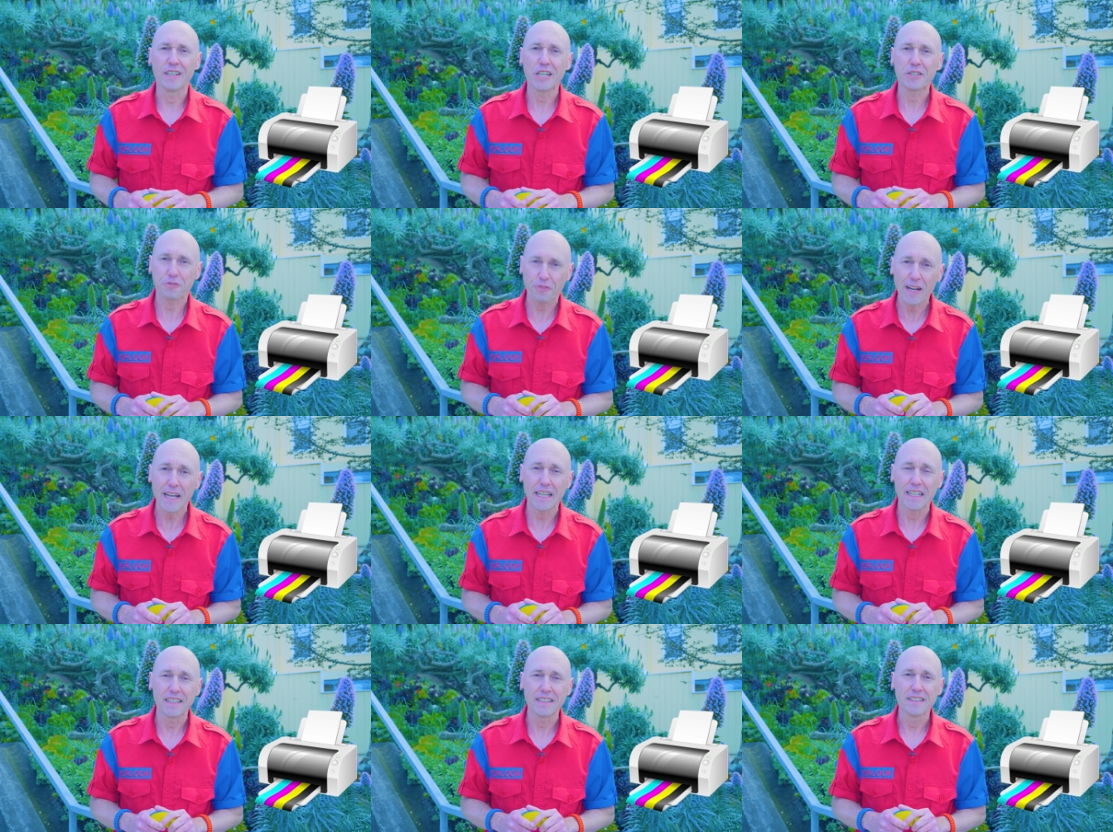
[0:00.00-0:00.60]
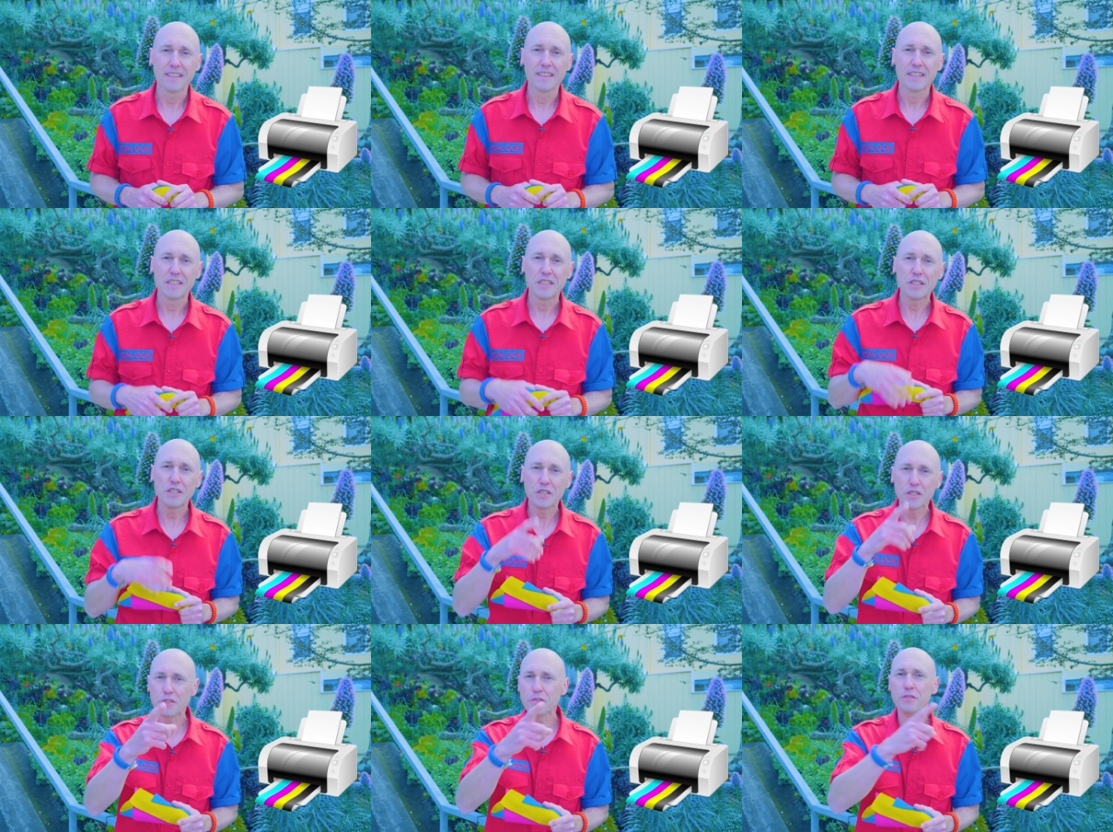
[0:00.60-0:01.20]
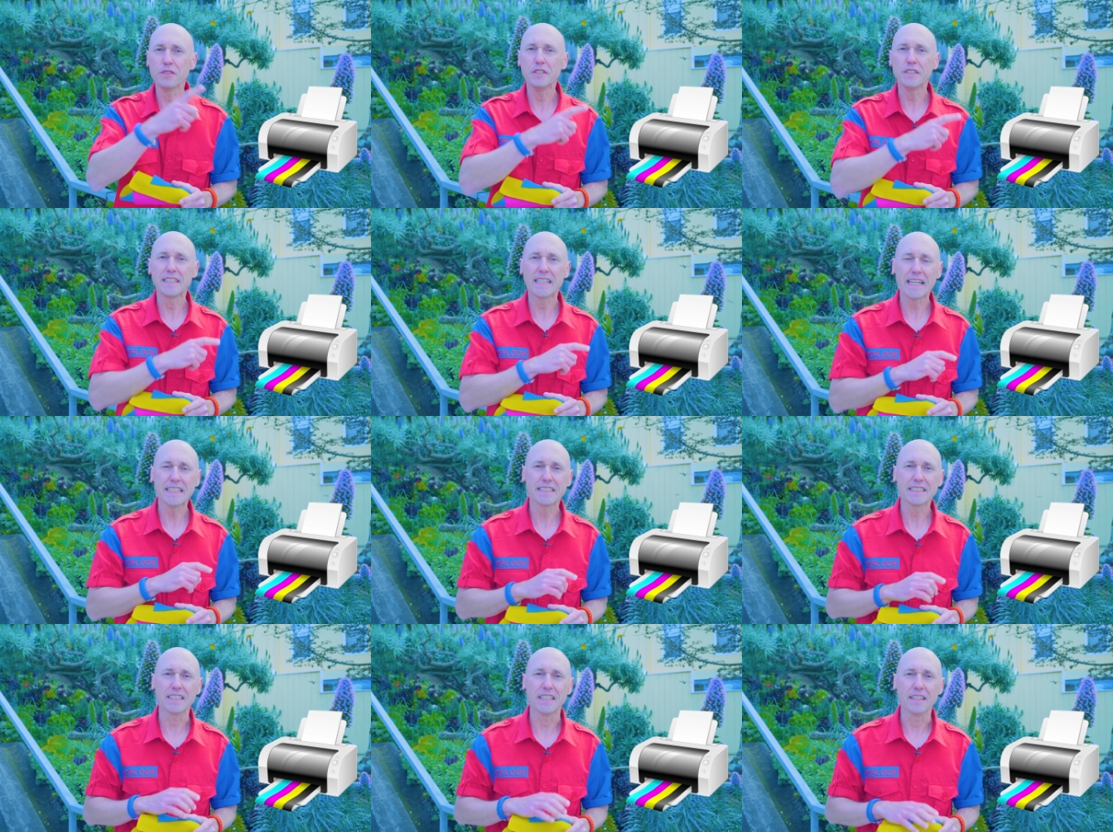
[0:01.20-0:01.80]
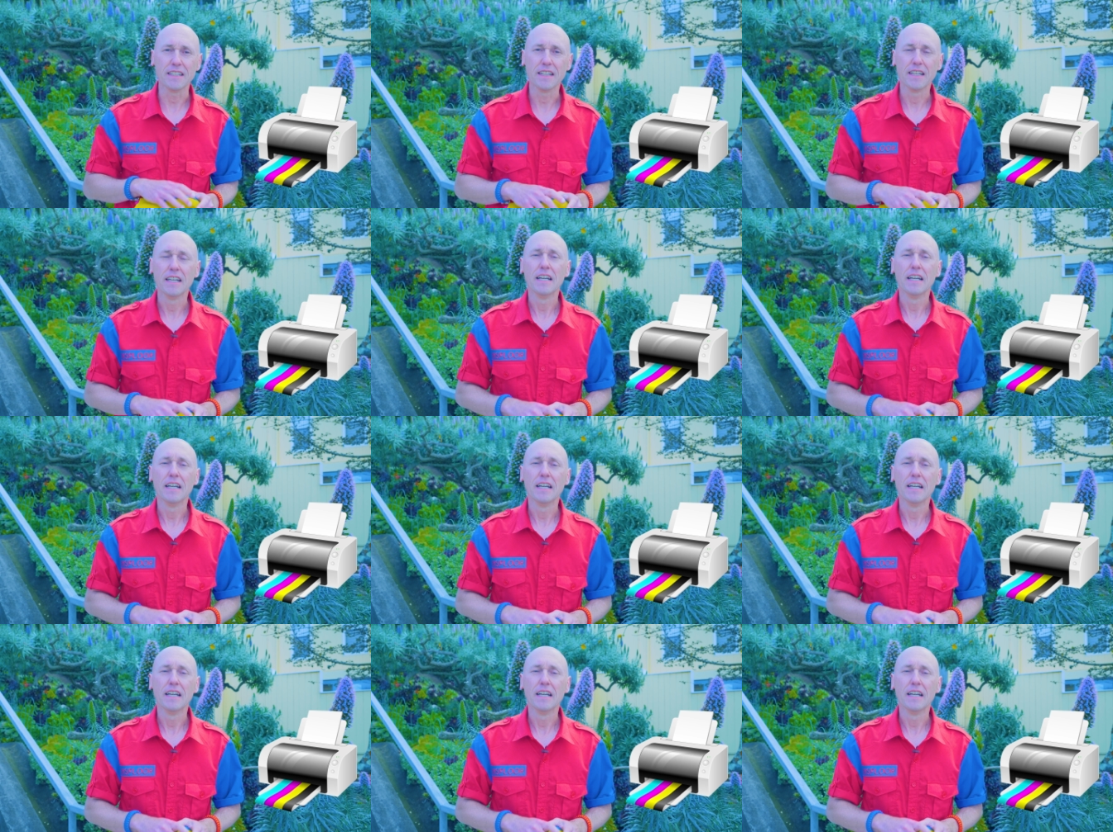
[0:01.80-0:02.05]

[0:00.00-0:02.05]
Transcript: That's right. You knew. You guessed it.